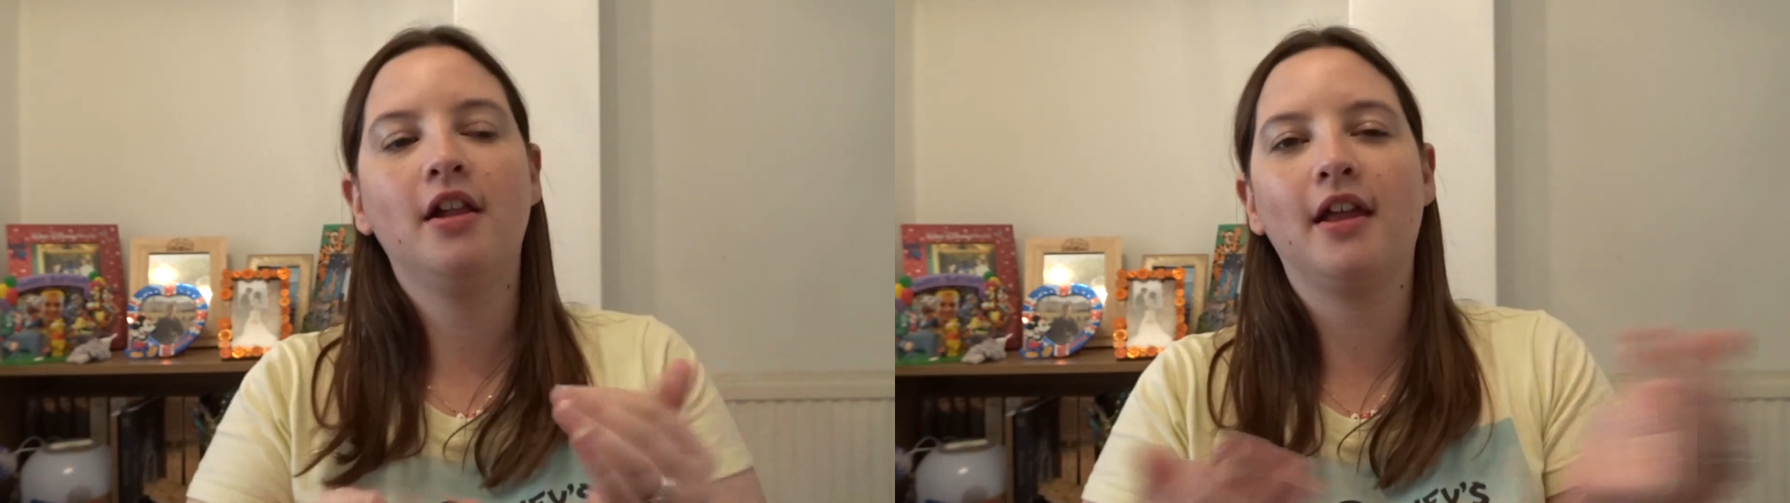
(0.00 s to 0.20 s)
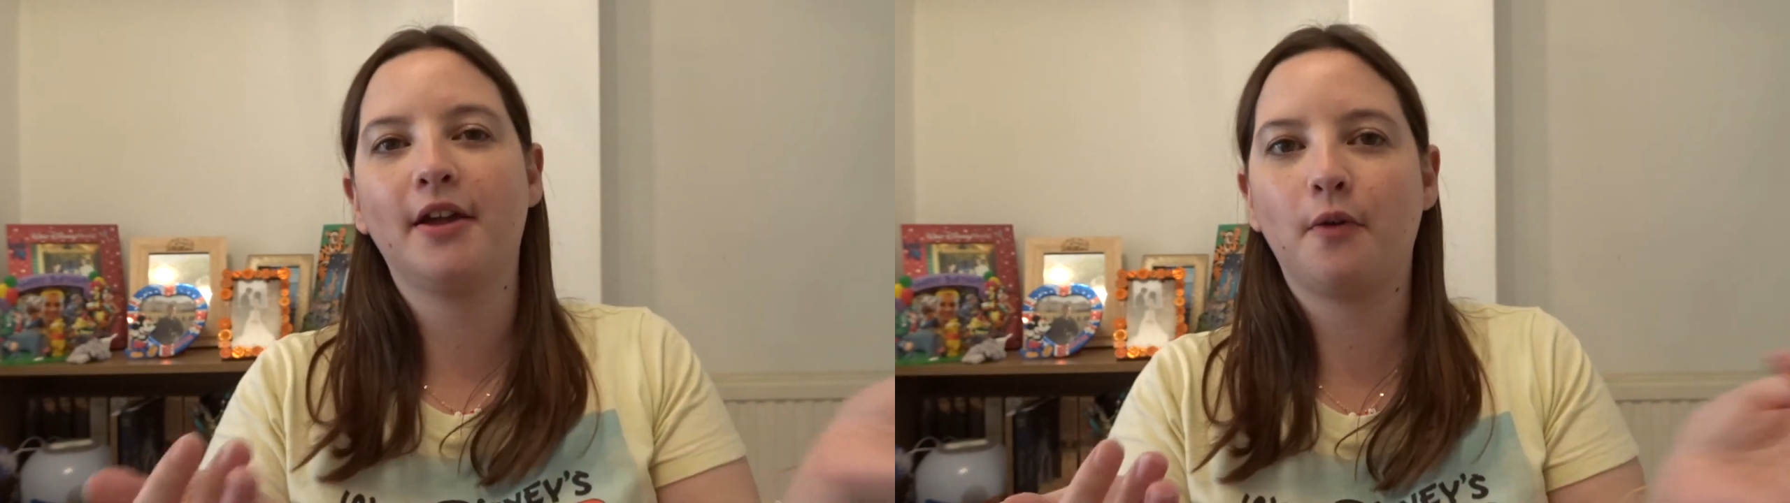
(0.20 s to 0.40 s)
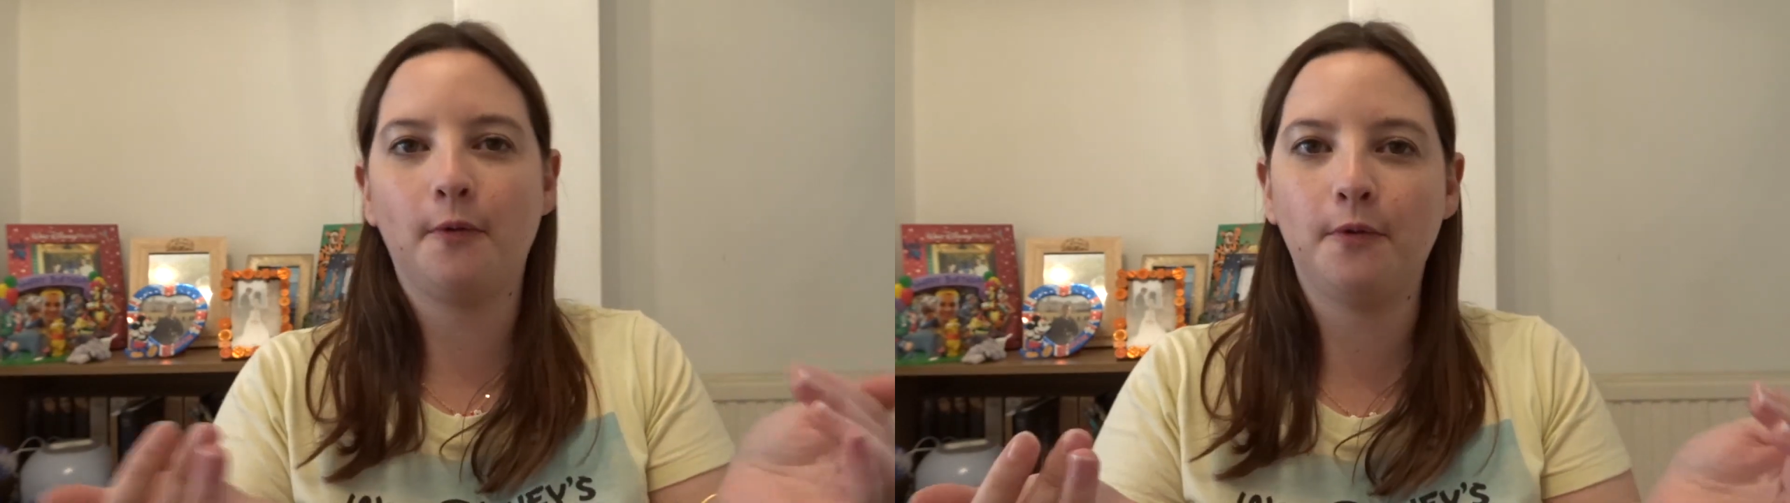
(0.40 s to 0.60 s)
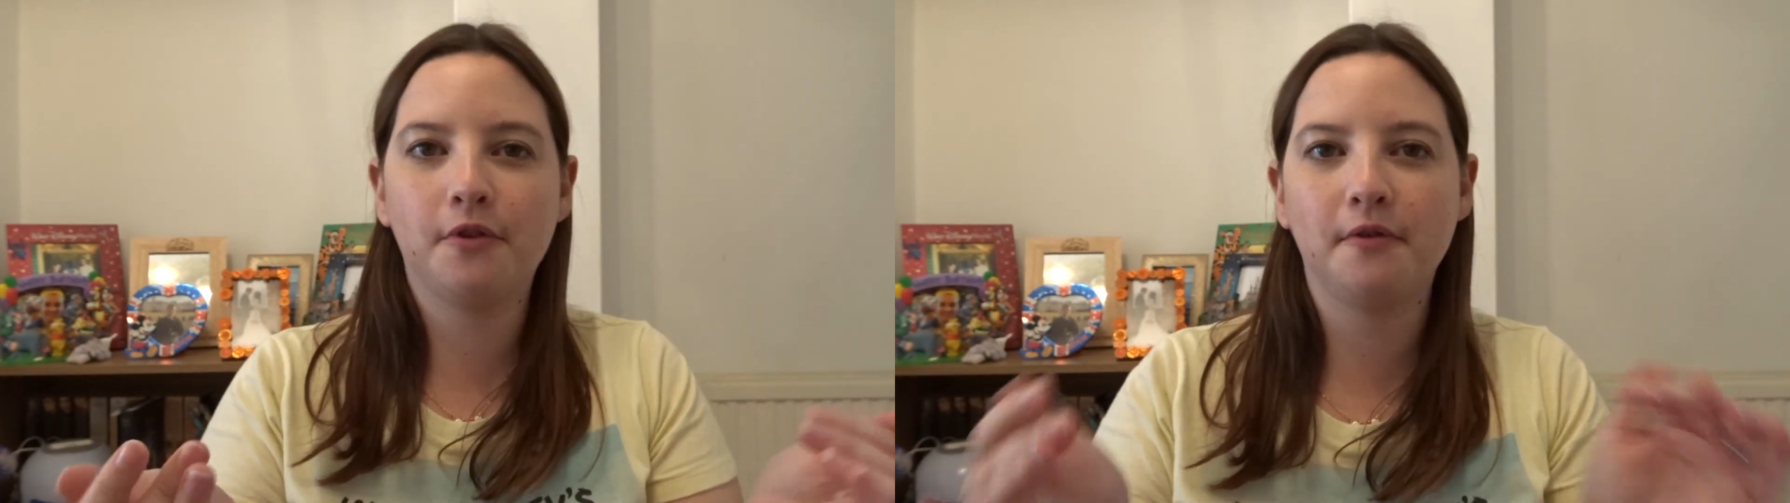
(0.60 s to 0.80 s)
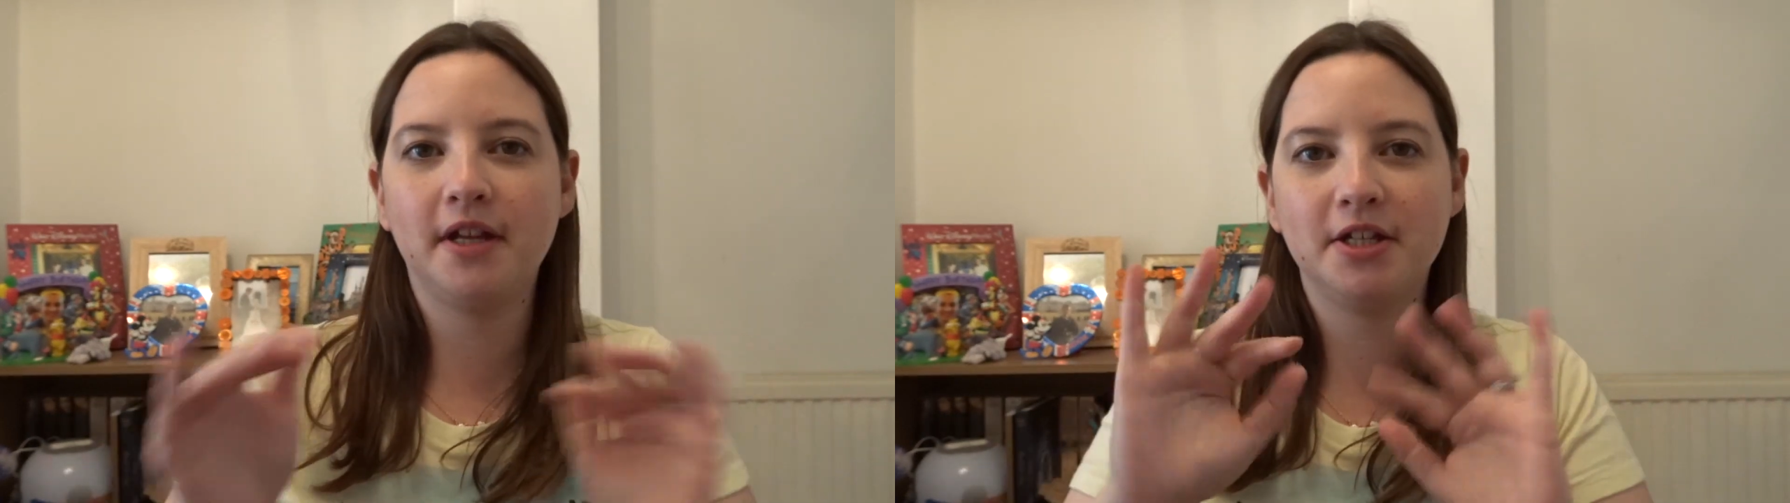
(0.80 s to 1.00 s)
like all
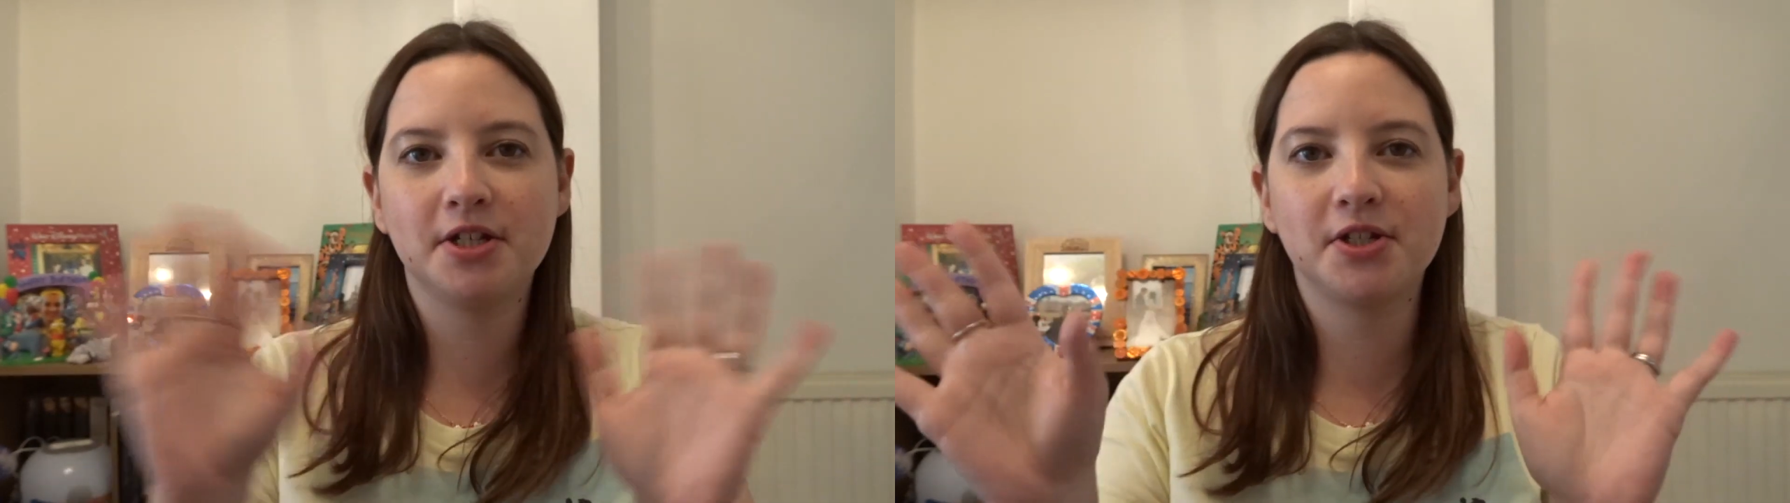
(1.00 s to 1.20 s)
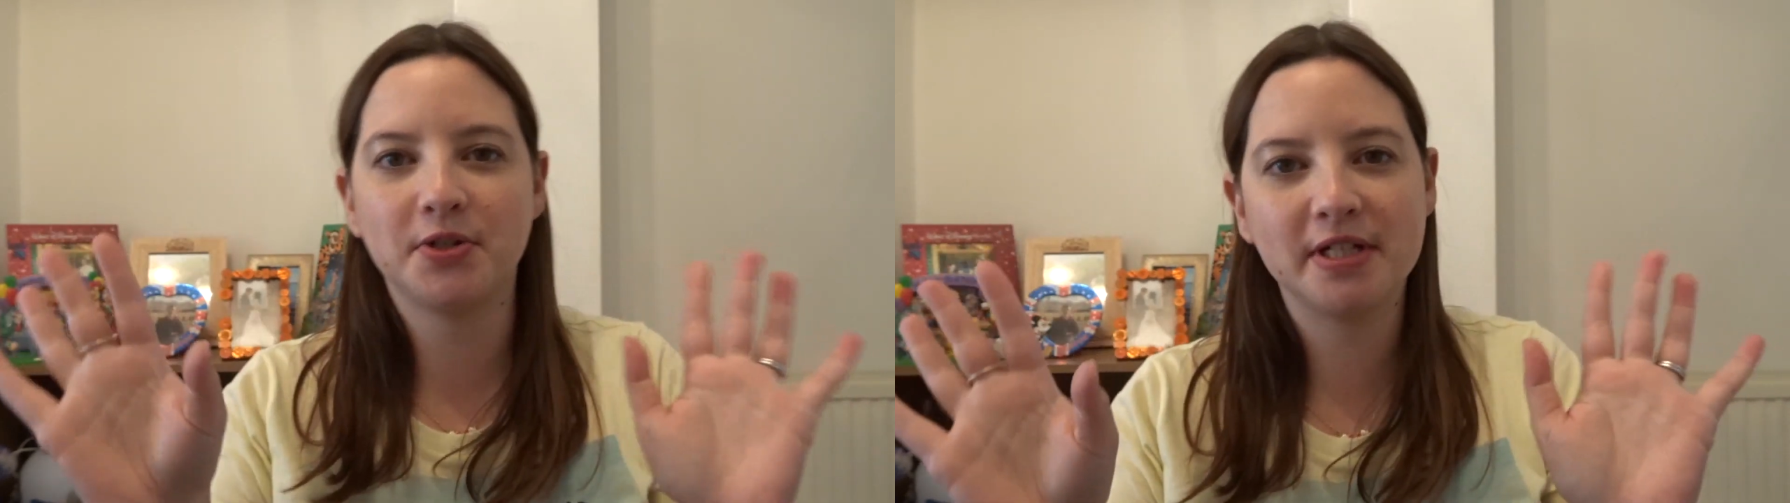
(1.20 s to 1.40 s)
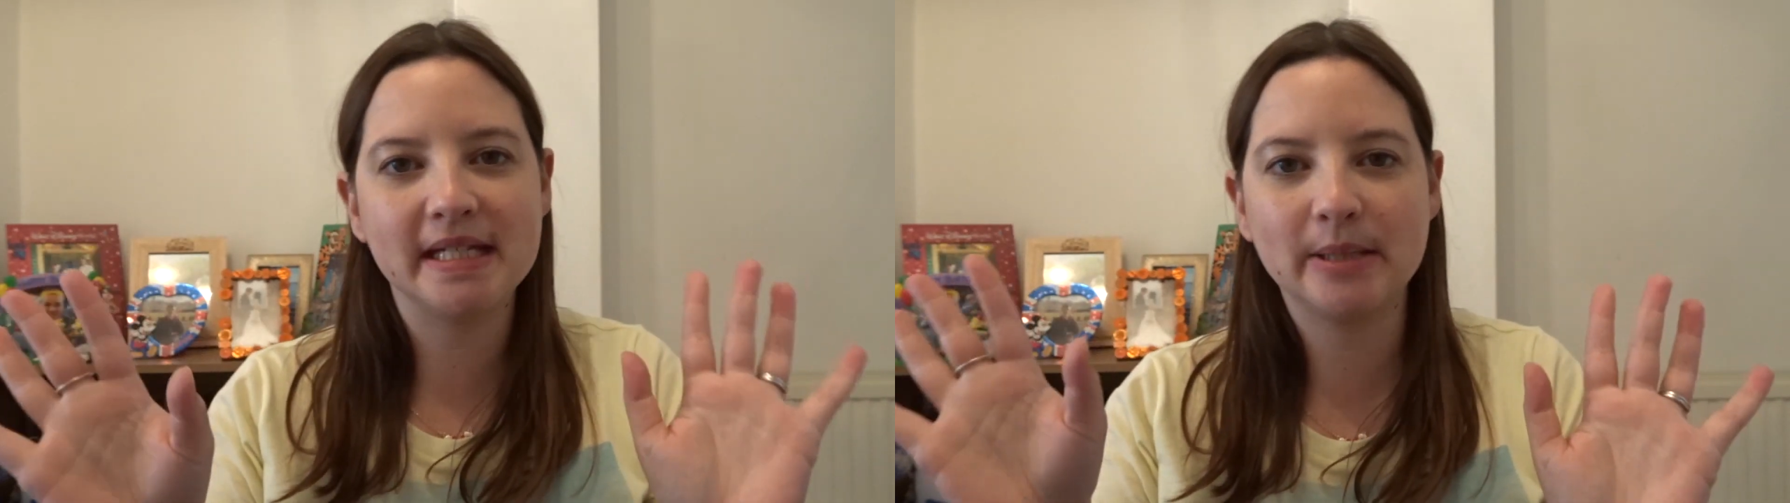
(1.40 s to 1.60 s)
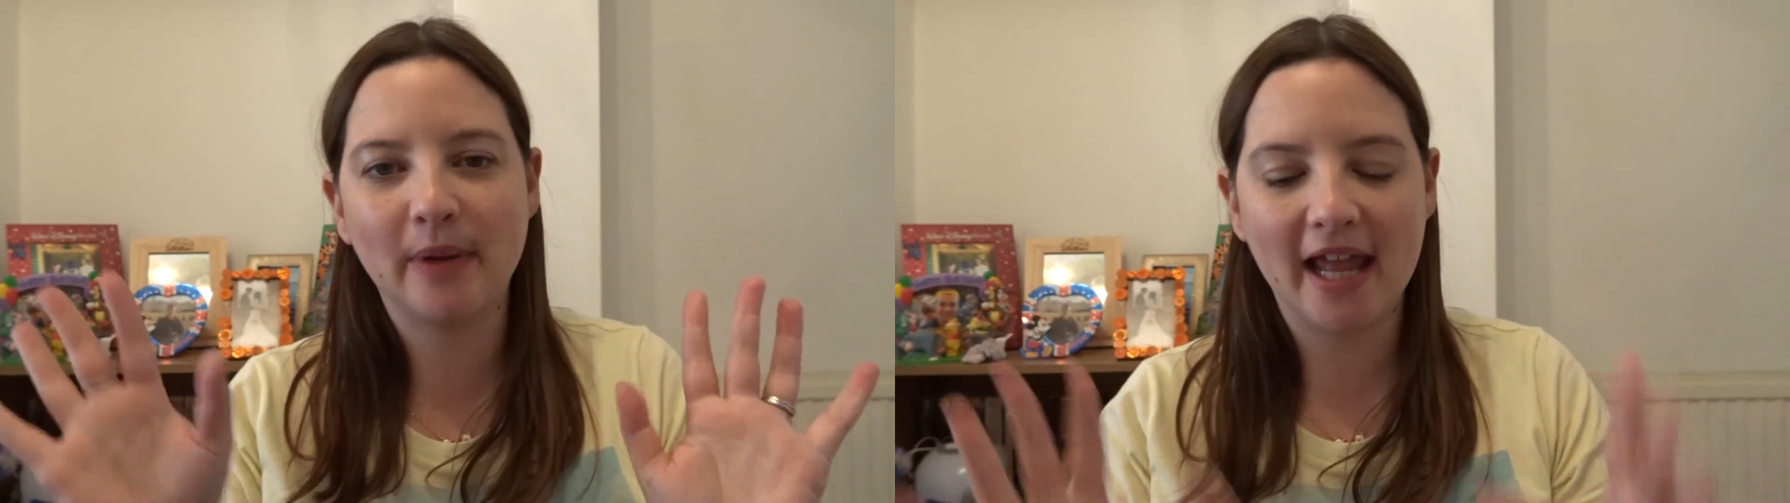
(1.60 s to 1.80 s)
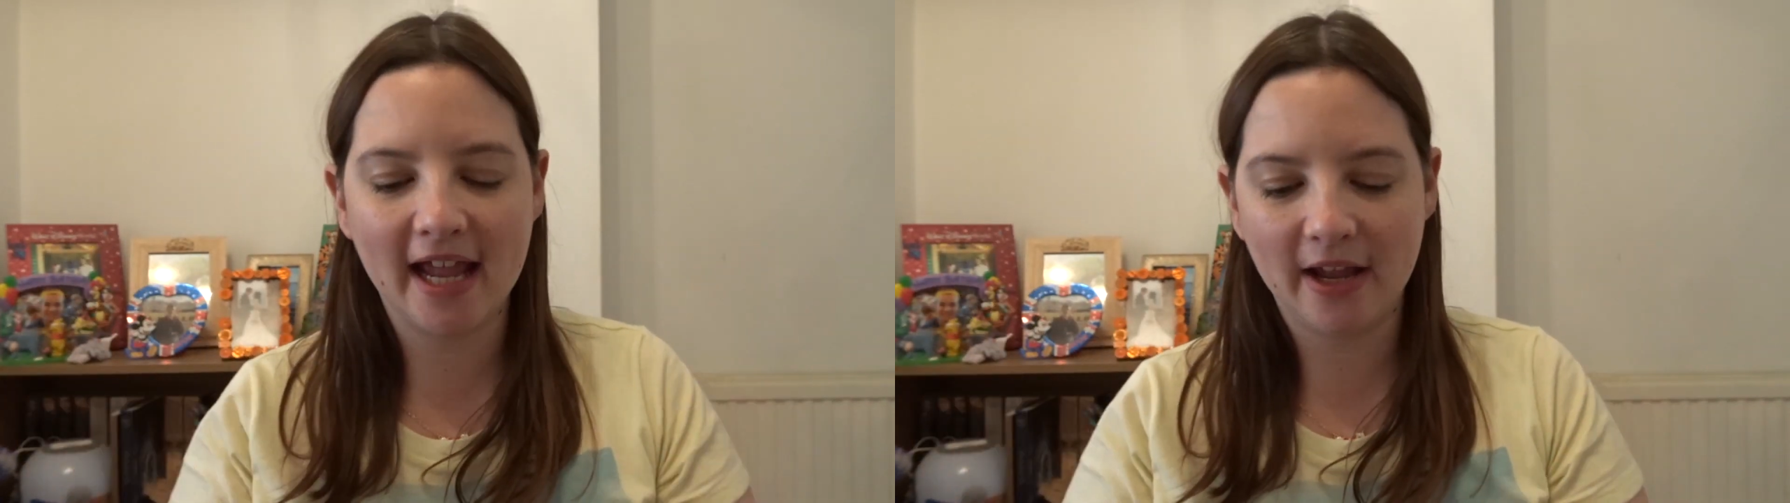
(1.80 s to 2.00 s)
three just on
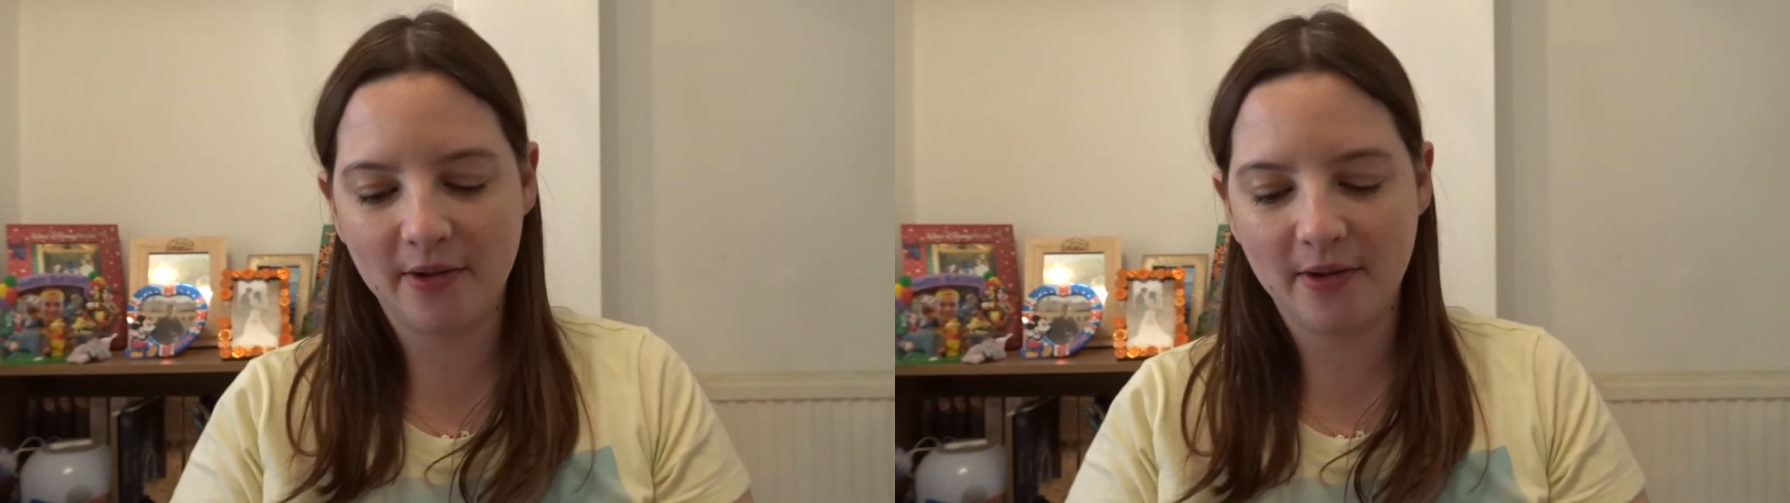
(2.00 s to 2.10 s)
display.